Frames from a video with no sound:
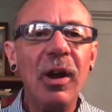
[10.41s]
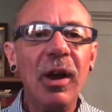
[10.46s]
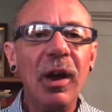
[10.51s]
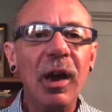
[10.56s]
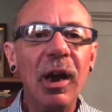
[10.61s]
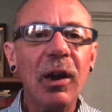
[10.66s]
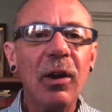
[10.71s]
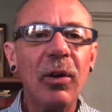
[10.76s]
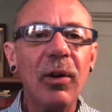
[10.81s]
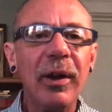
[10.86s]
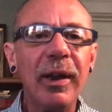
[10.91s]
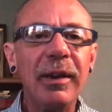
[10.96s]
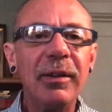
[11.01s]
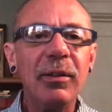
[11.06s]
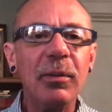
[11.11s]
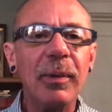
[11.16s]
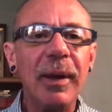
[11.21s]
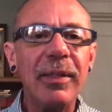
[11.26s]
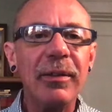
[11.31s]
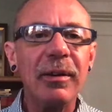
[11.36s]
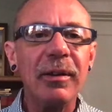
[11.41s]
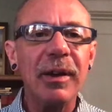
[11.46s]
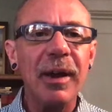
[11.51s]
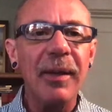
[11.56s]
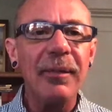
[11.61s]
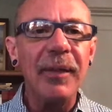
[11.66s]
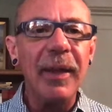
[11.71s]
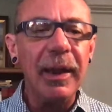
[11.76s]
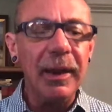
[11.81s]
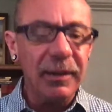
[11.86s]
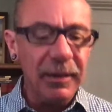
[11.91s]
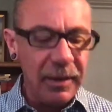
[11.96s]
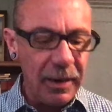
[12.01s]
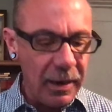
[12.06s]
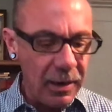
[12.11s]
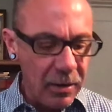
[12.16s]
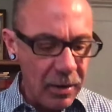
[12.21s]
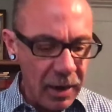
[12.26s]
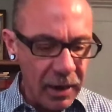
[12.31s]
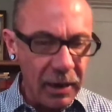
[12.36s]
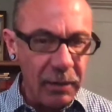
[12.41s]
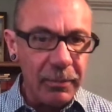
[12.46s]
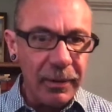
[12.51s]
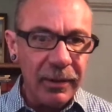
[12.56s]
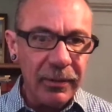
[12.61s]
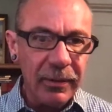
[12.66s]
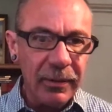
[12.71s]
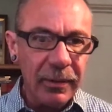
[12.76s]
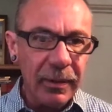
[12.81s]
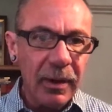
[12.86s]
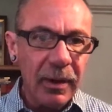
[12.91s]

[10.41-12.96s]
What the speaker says: according to whether or not they contain arguments.